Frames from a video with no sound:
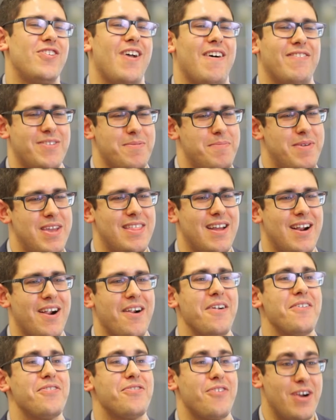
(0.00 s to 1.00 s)
you have to be
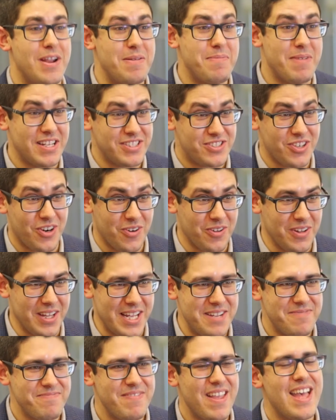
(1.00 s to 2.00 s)
there 30 minutes
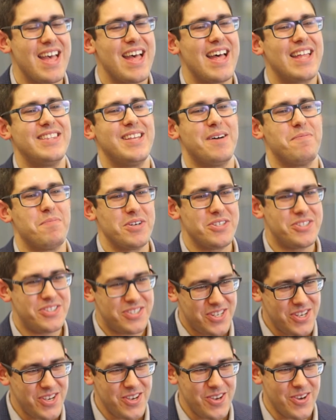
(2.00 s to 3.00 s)
early. Number
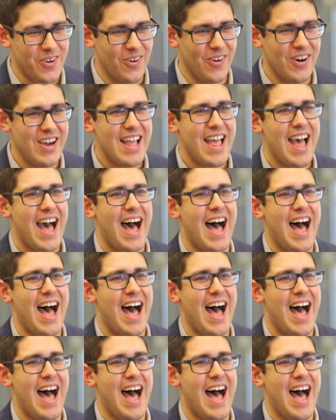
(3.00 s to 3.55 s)
two,